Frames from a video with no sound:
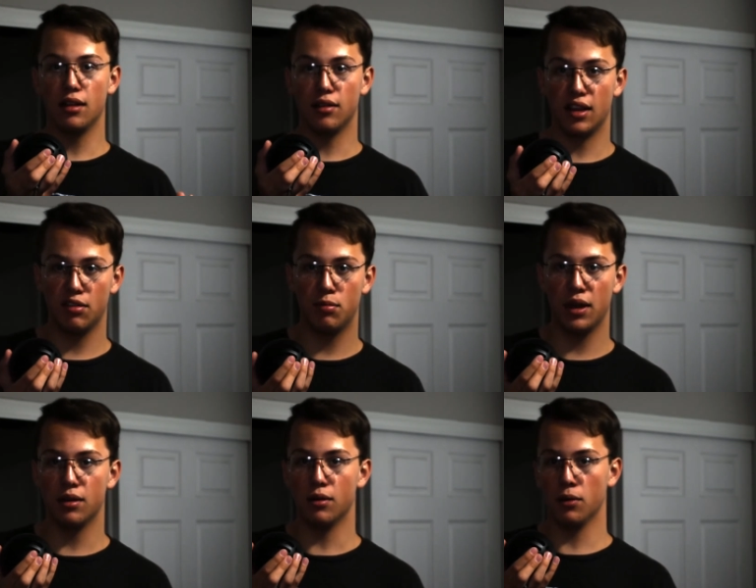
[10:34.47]
they've
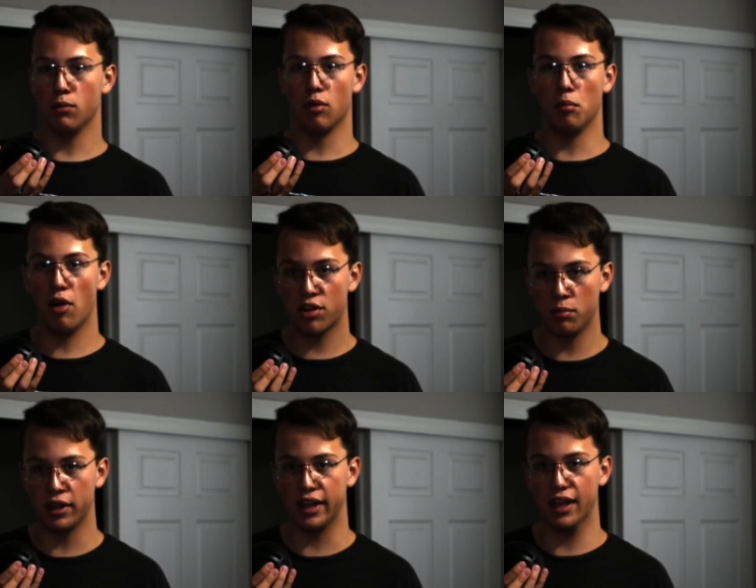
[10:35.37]
been
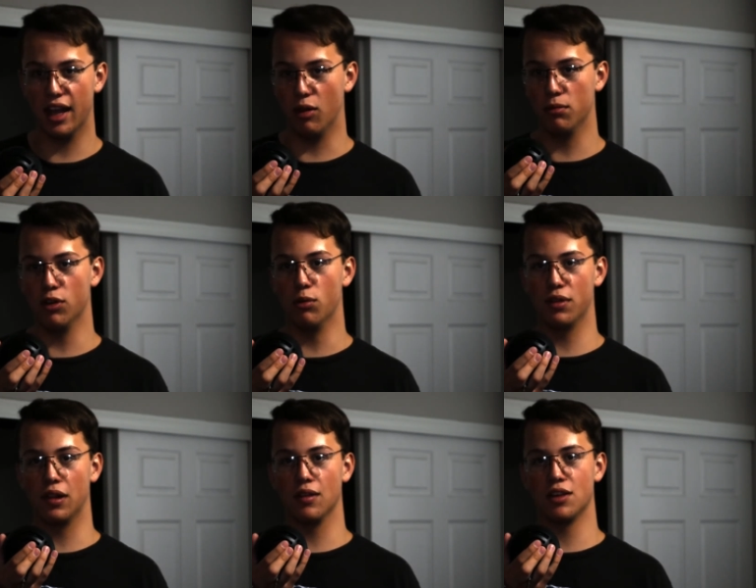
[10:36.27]
remarkably helpful
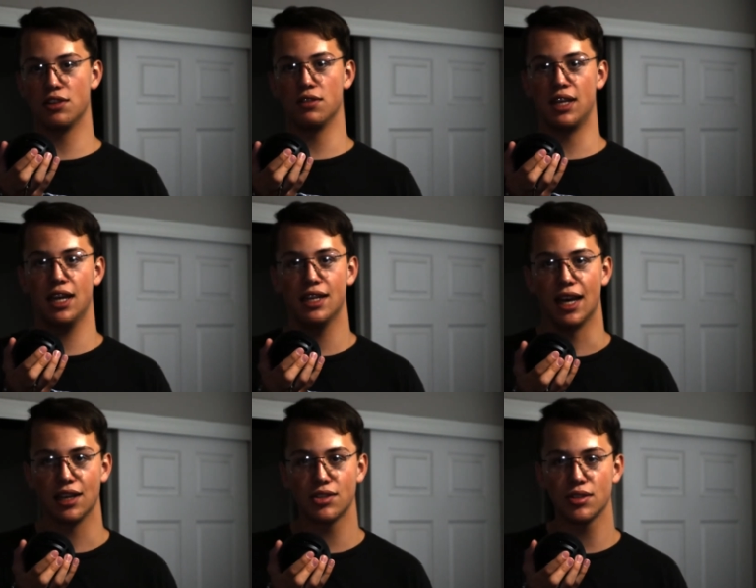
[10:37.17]
with the launch of the
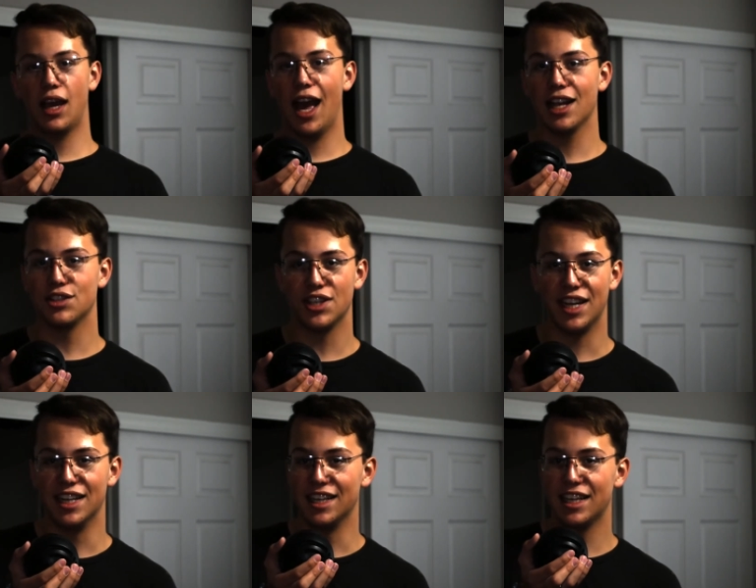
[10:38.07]
Index. Cats
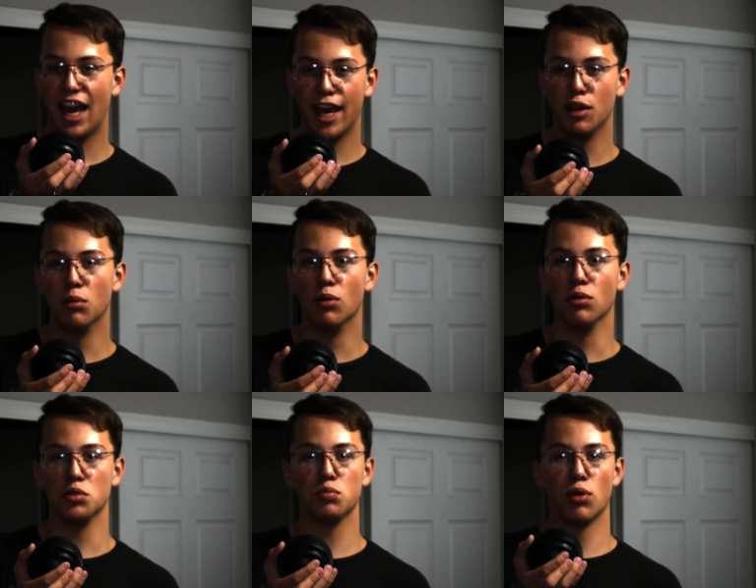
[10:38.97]
eating
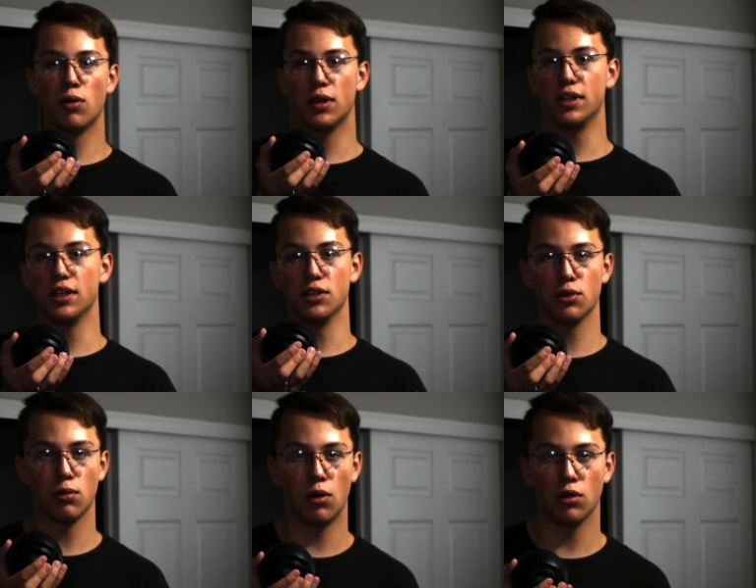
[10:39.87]
cables, broken
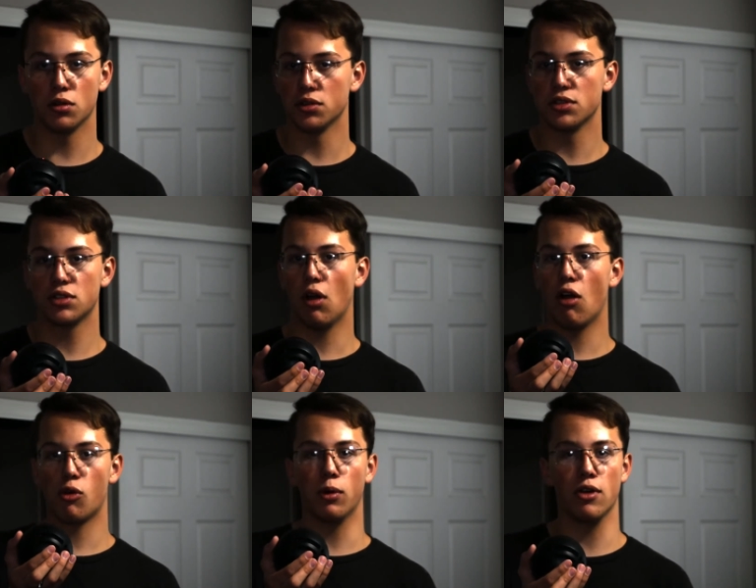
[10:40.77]
controllers,
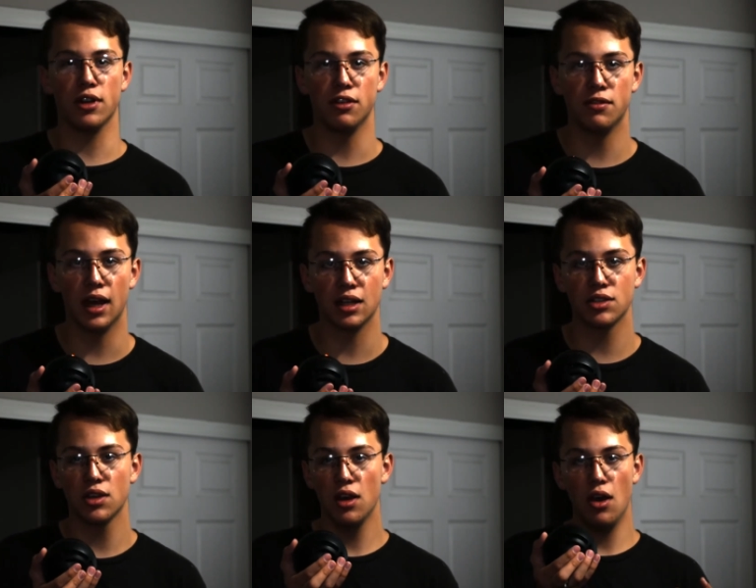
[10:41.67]
hardware defects,
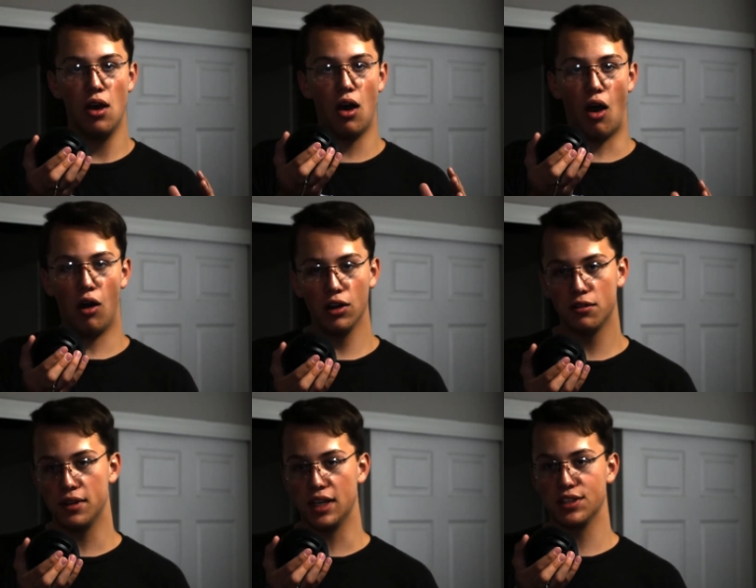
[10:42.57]
all of
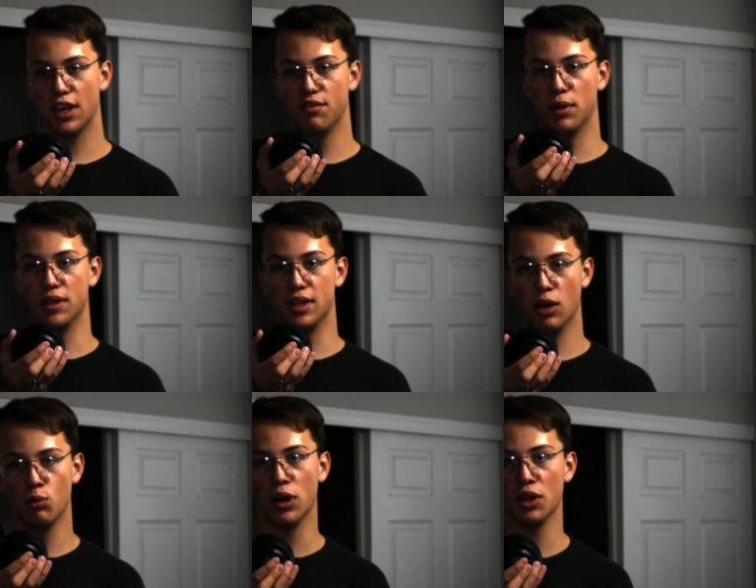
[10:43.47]
these have been
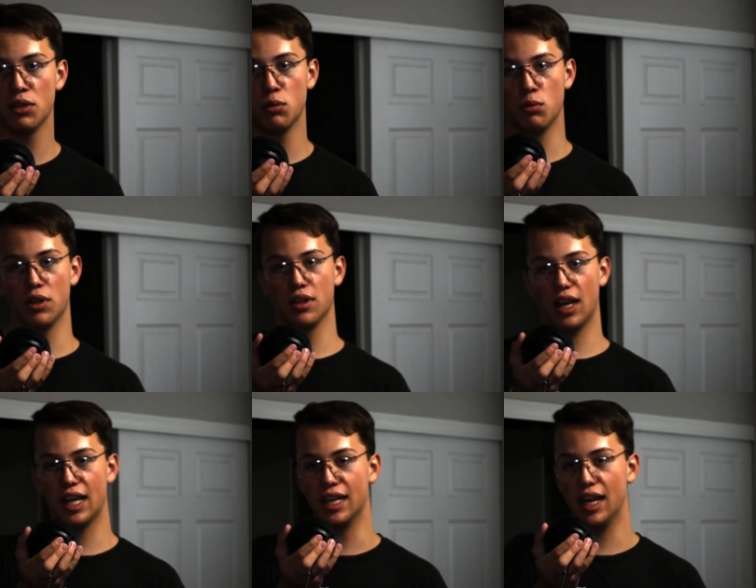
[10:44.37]
dealt with
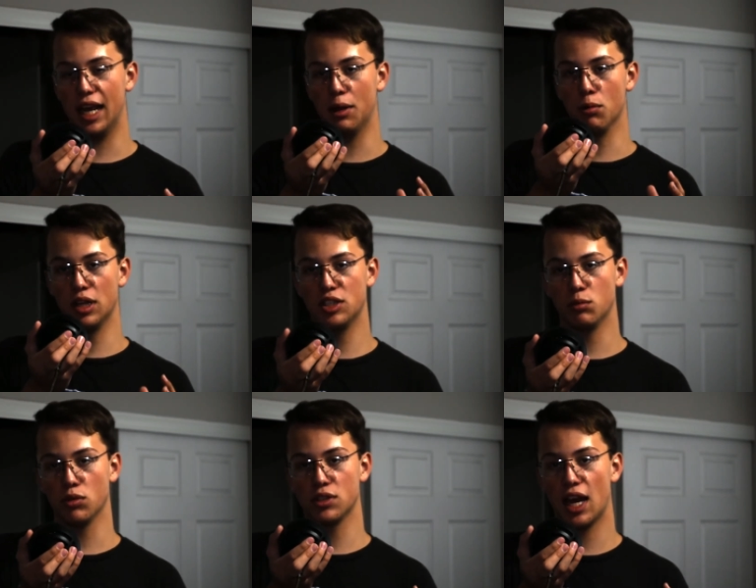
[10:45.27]
in a
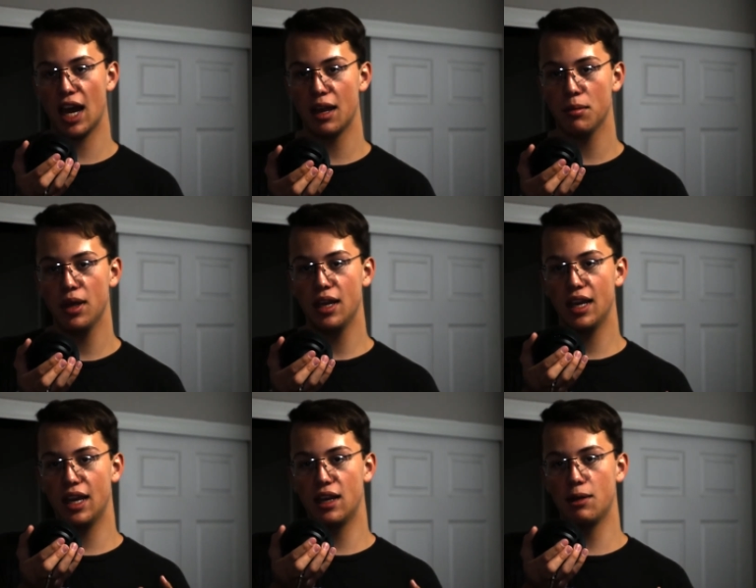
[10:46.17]
reasonable time,
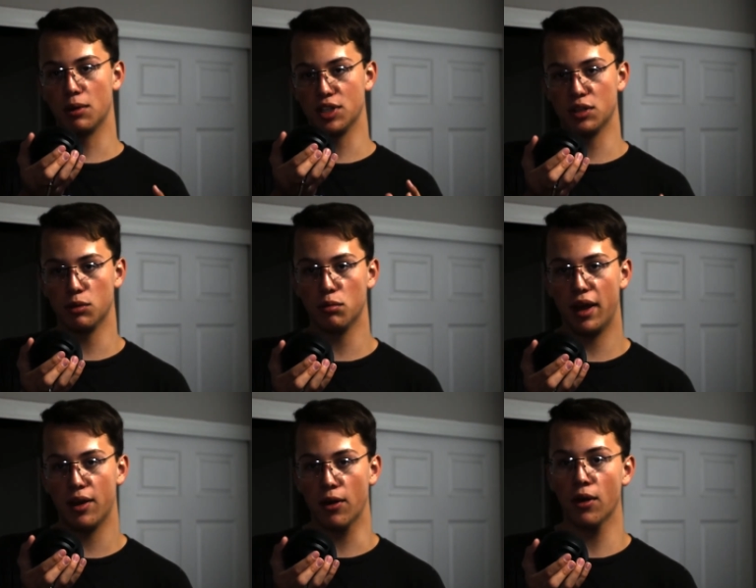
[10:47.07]
in a reasonable
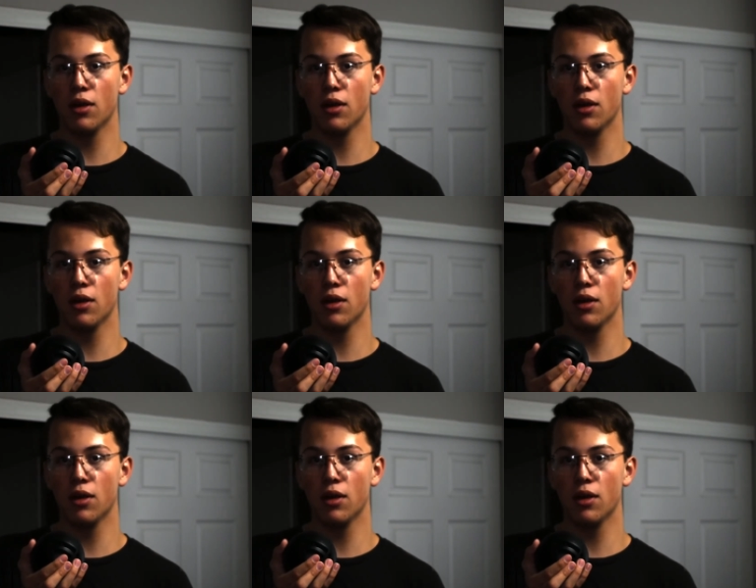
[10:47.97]
manner.